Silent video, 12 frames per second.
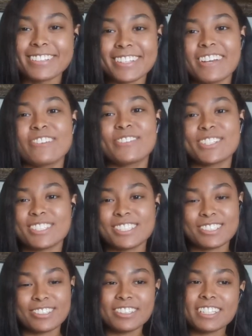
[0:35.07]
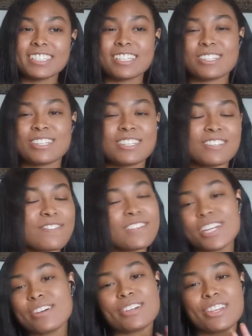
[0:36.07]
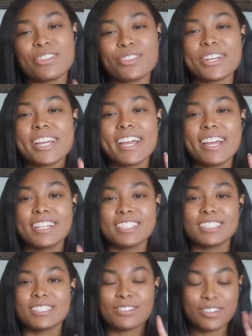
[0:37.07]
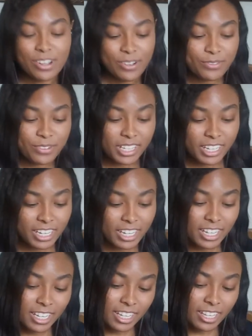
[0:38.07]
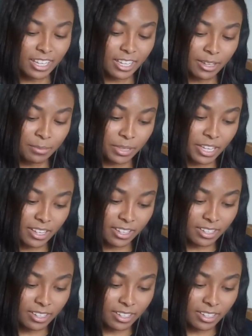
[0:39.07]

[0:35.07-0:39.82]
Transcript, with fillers: without further ado, let's get straight into the video in three, two, one, play.